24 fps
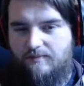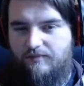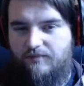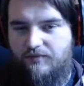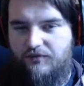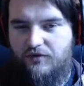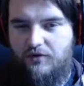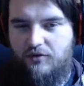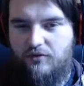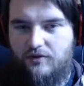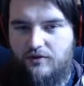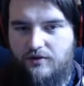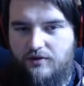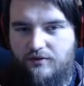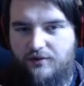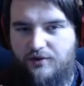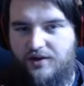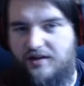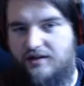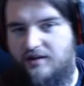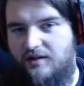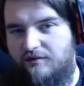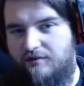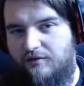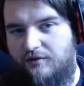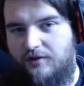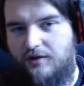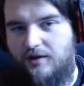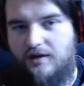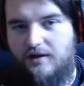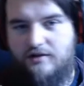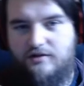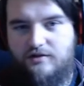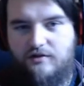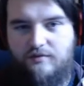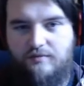2 or 3 different
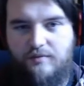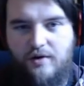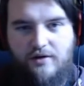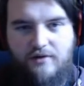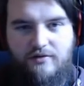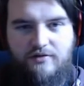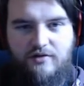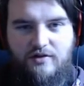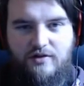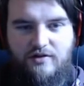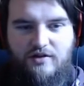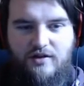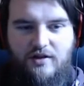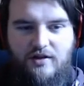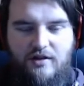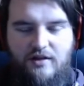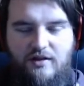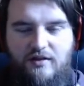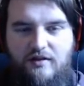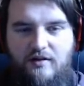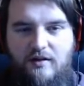kinds of monsters in it,